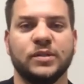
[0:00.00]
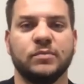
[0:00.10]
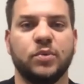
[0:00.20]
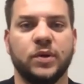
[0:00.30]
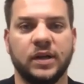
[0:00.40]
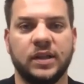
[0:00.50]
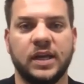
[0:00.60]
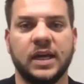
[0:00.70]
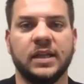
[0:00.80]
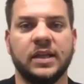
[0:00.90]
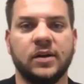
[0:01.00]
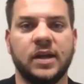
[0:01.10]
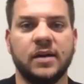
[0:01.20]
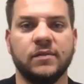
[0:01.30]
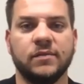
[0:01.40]
important thing in their
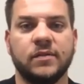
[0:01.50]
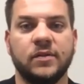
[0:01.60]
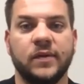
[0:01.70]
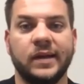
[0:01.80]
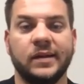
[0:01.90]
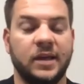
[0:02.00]
life, right?